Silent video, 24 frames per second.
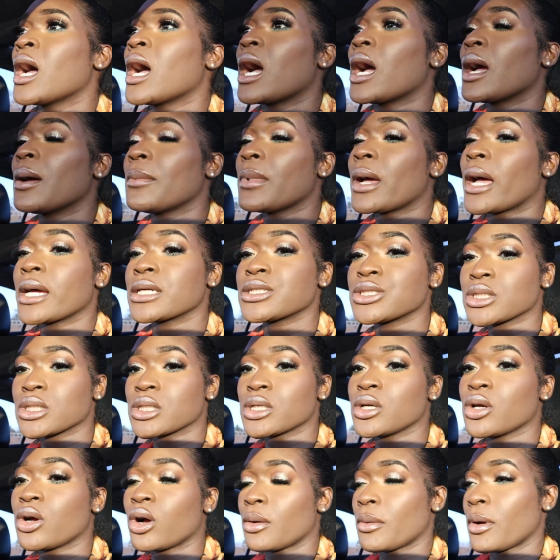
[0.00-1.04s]
i'm
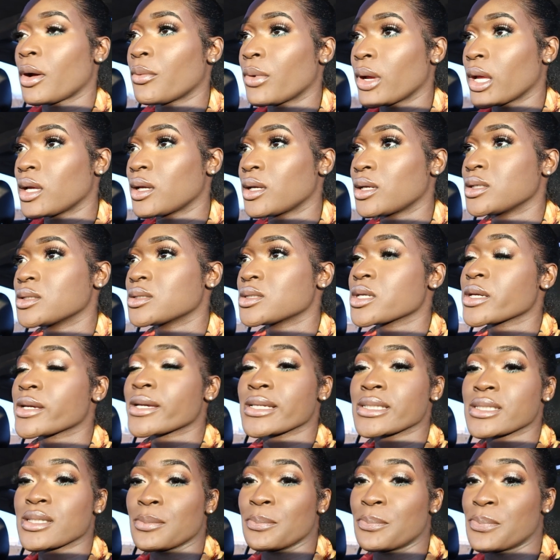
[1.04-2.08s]
actually on my way to
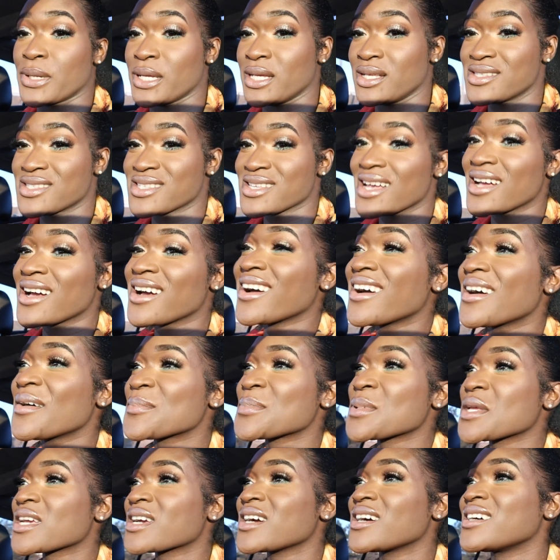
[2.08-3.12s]
get some pizza
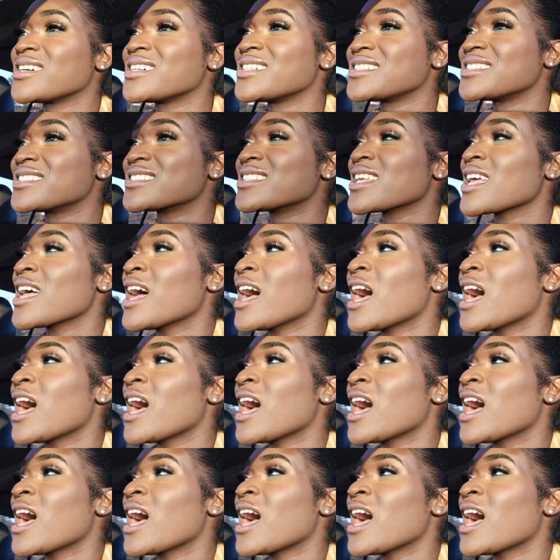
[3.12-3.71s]
because